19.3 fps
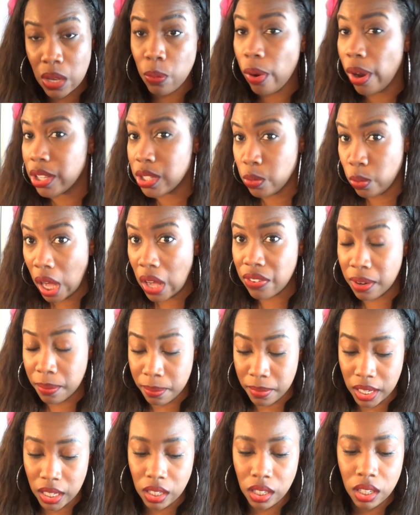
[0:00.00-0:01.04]
It works well for
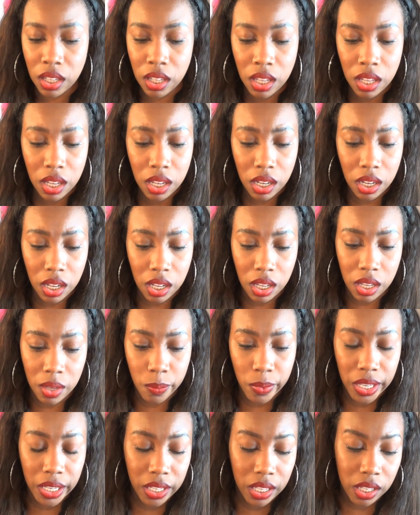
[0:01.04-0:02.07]
me.
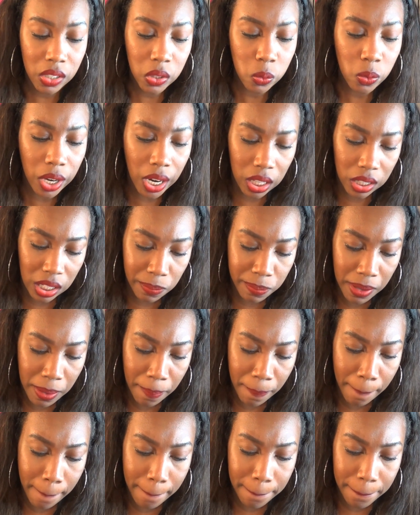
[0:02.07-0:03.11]
It could work a little
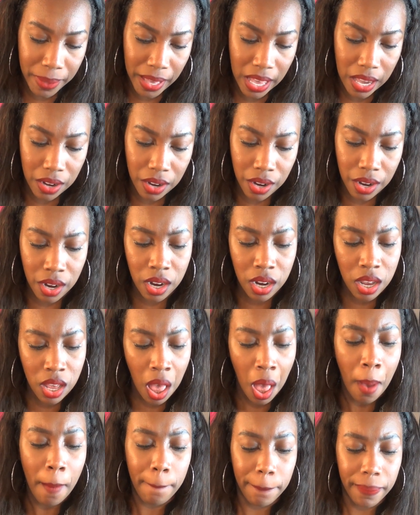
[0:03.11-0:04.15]
bit better,
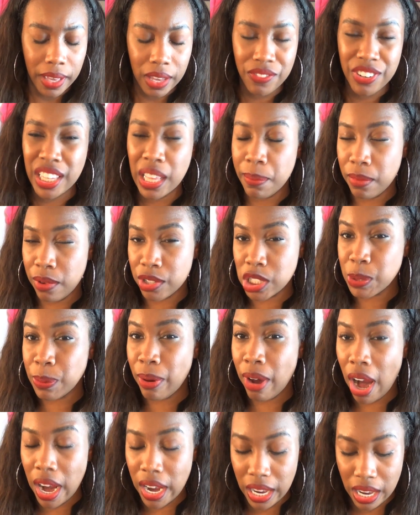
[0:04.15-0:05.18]
but for the most
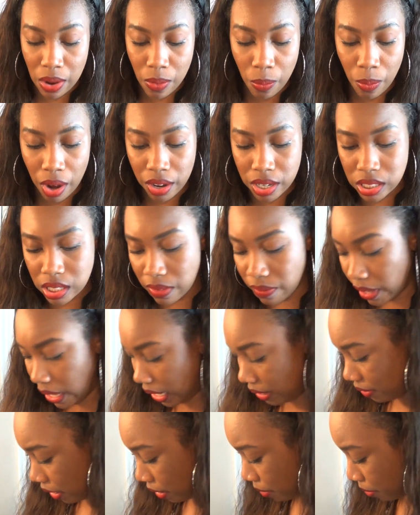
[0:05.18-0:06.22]
part it works
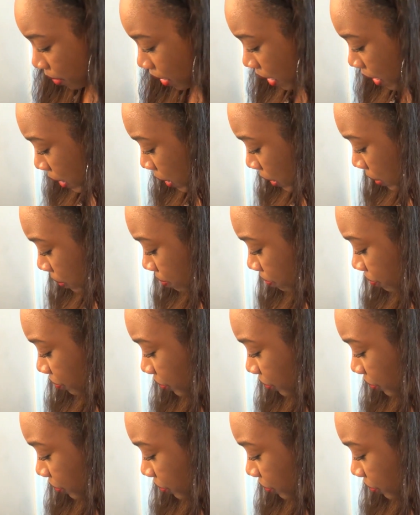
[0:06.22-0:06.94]
very, very well.